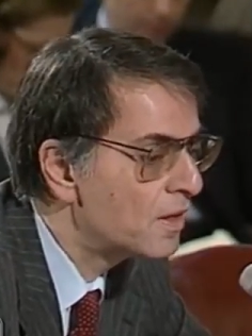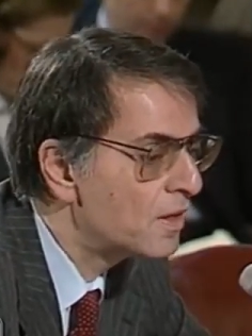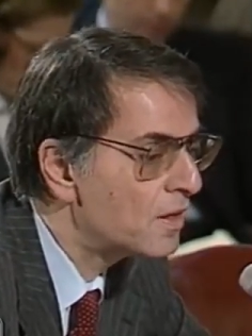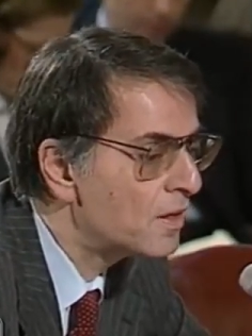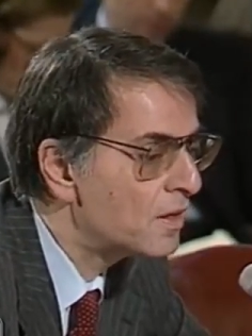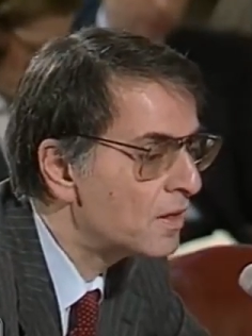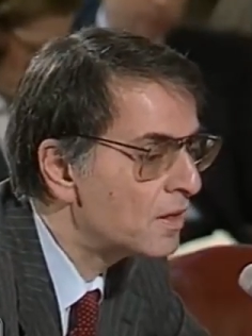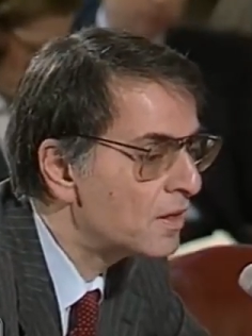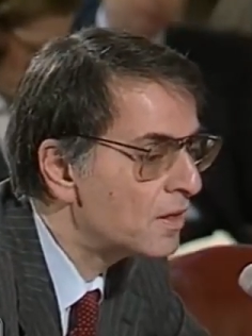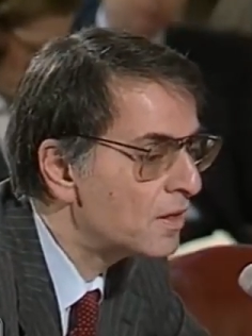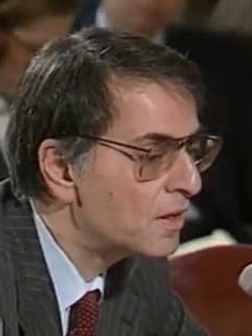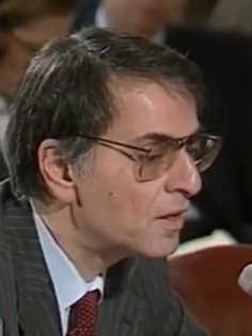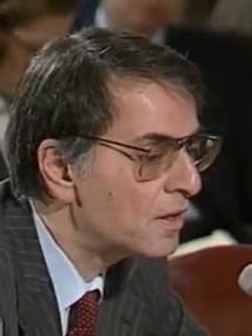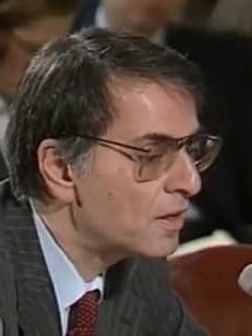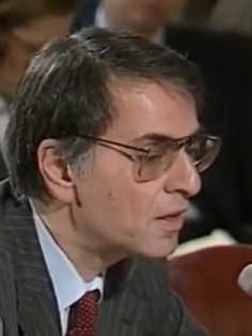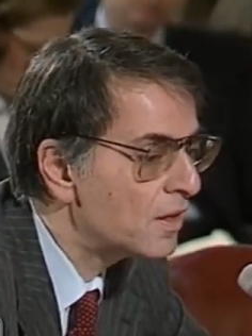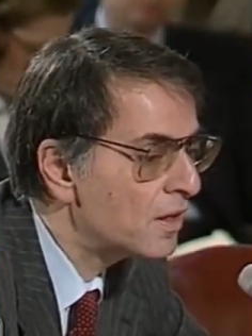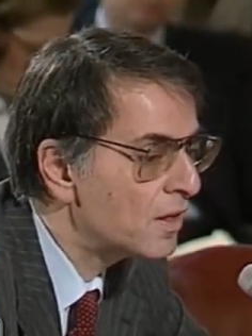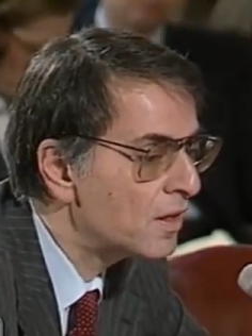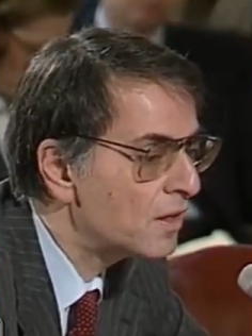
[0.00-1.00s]
uh,
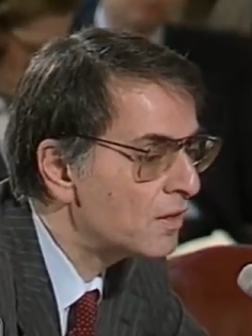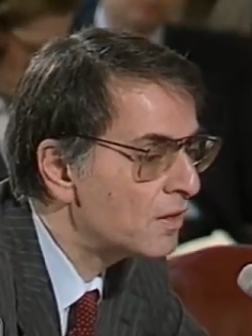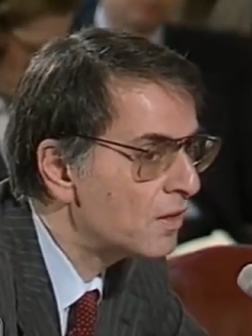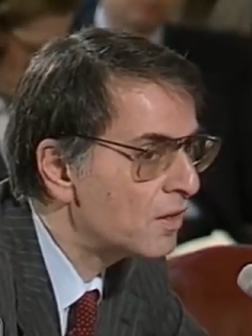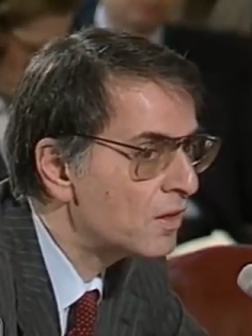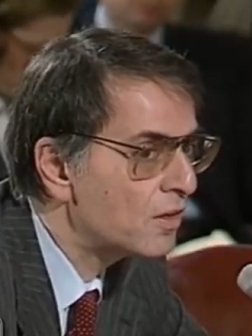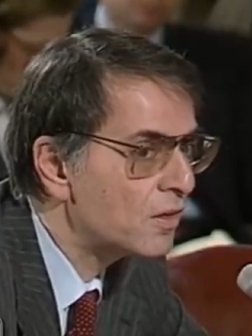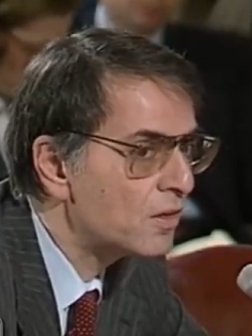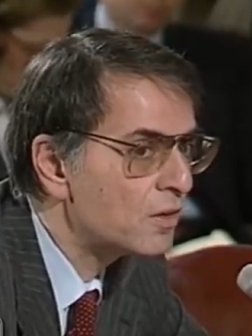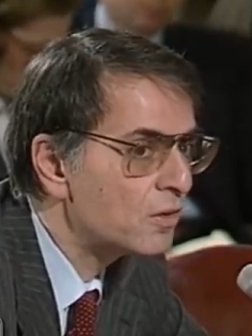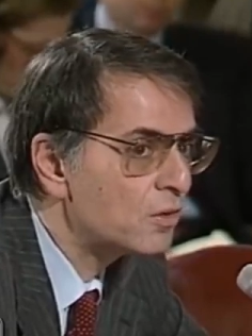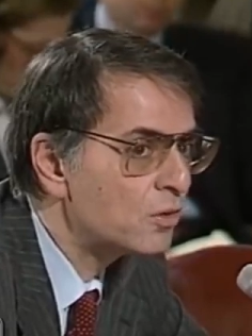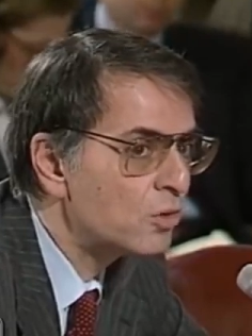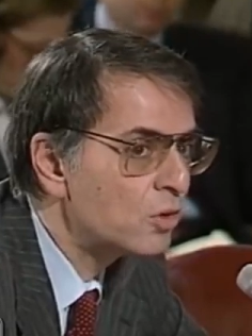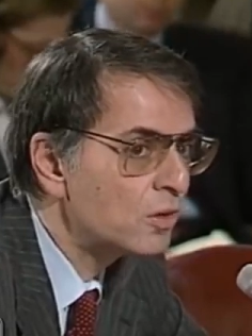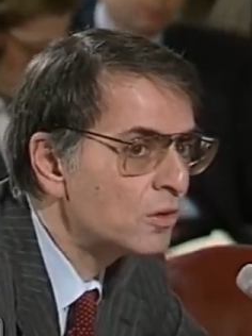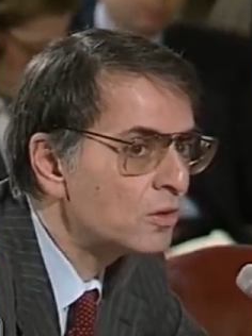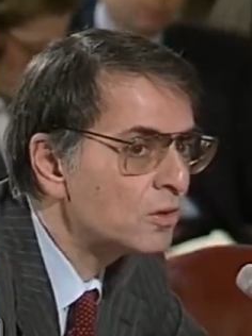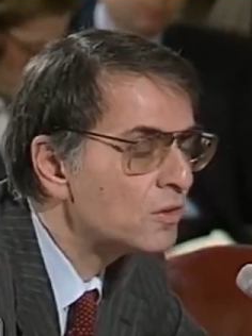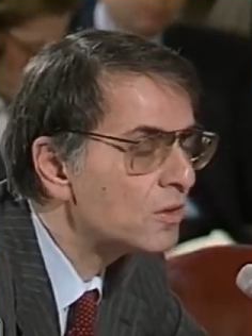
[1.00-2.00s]
and then on a
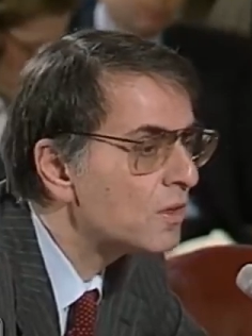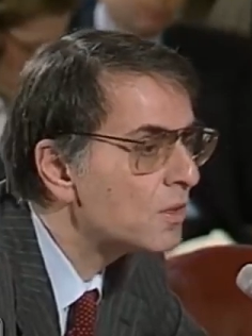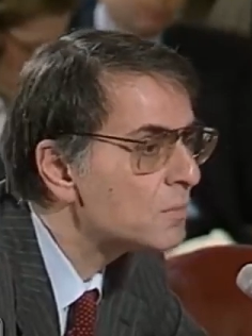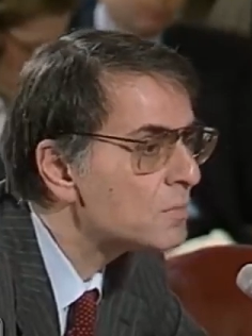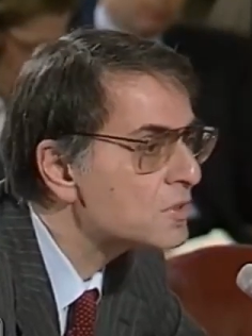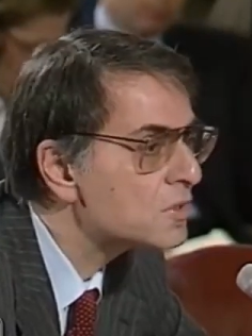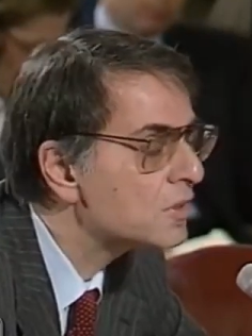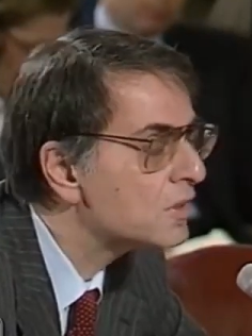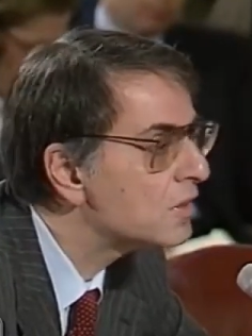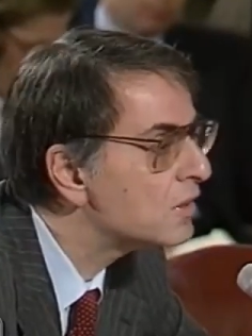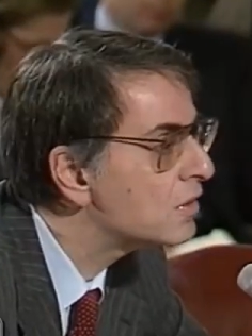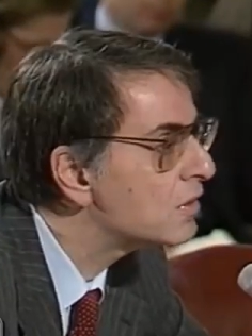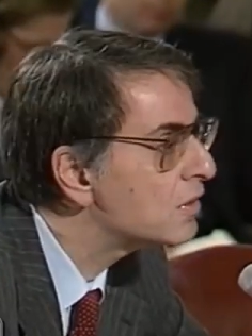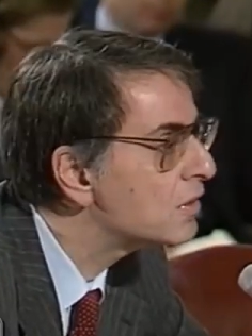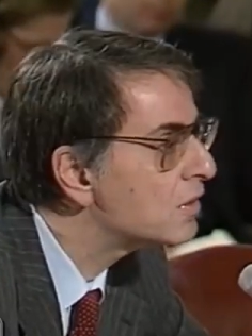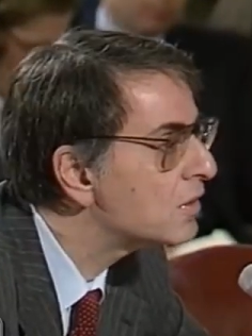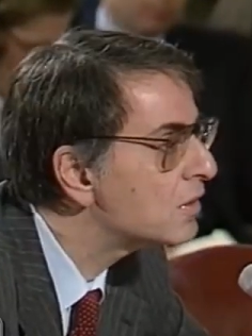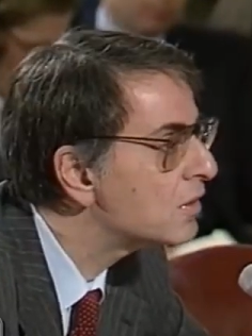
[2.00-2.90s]
longer time scale,